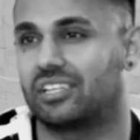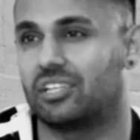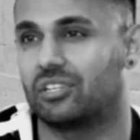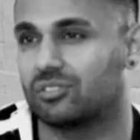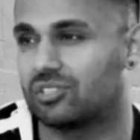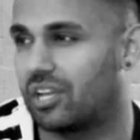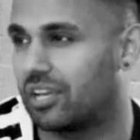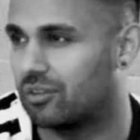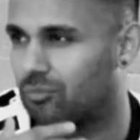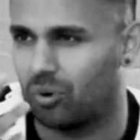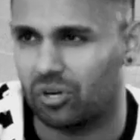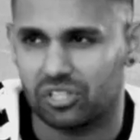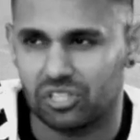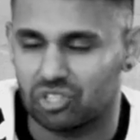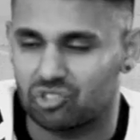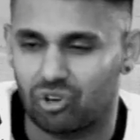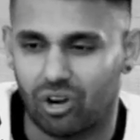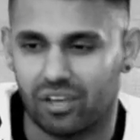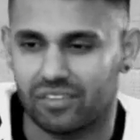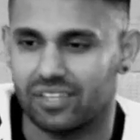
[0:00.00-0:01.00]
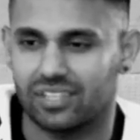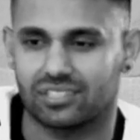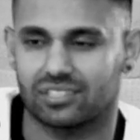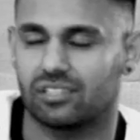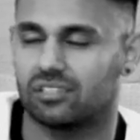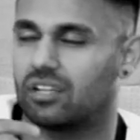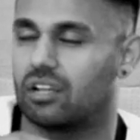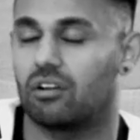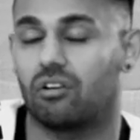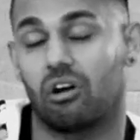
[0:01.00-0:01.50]
he was like, why don't you try this?
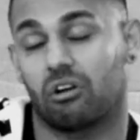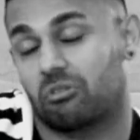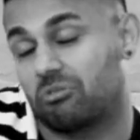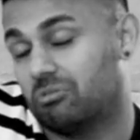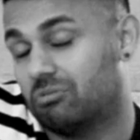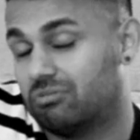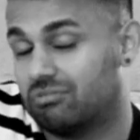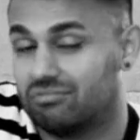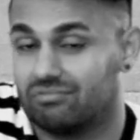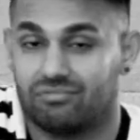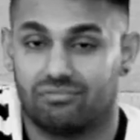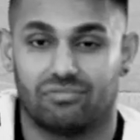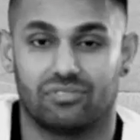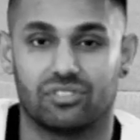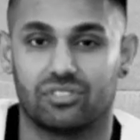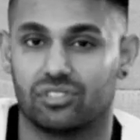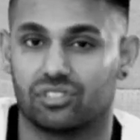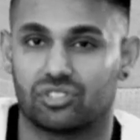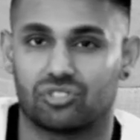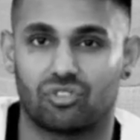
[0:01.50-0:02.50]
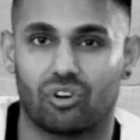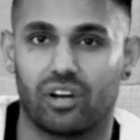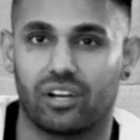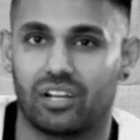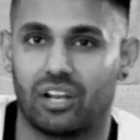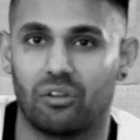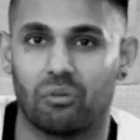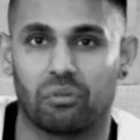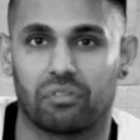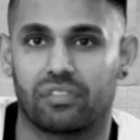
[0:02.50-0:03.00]
I was like, all right, cool, let's try
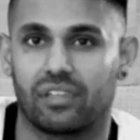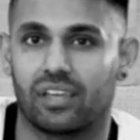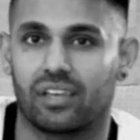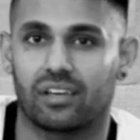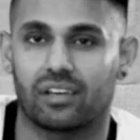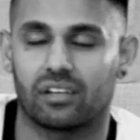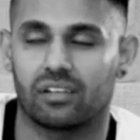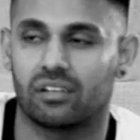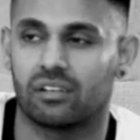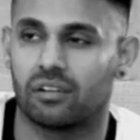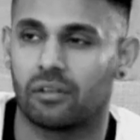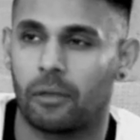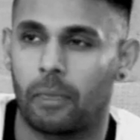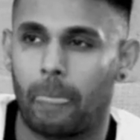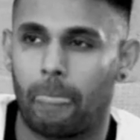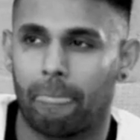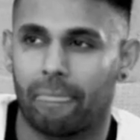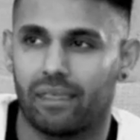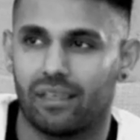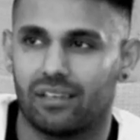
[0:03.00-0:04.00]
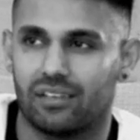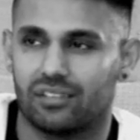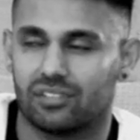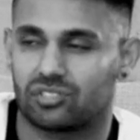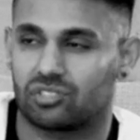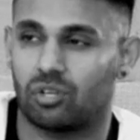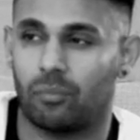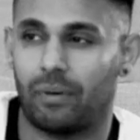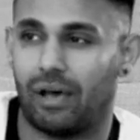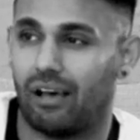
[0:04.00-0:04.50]
the little thing. And
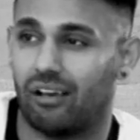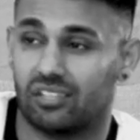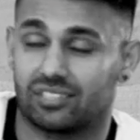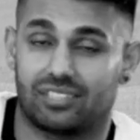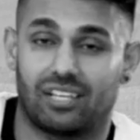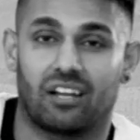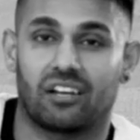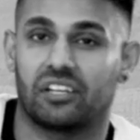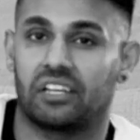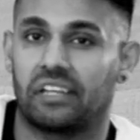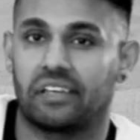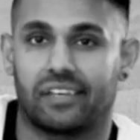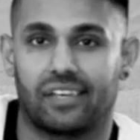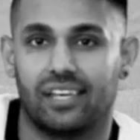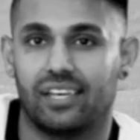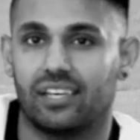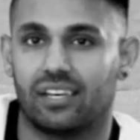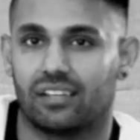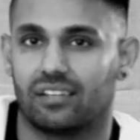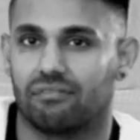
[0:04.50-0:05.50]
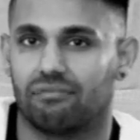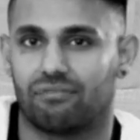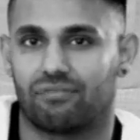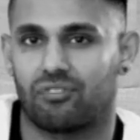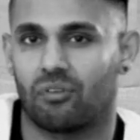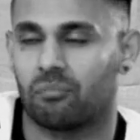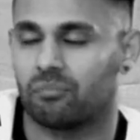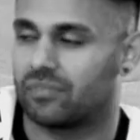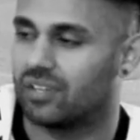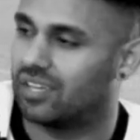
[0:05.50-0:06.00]
somehow I sounded in key, and
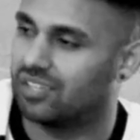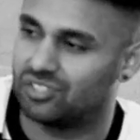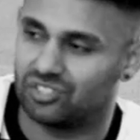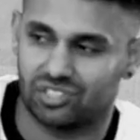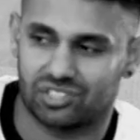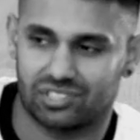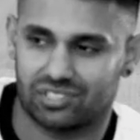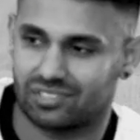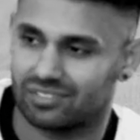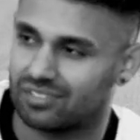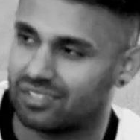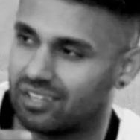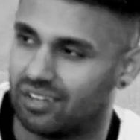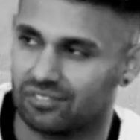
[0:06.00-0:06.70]
from there, just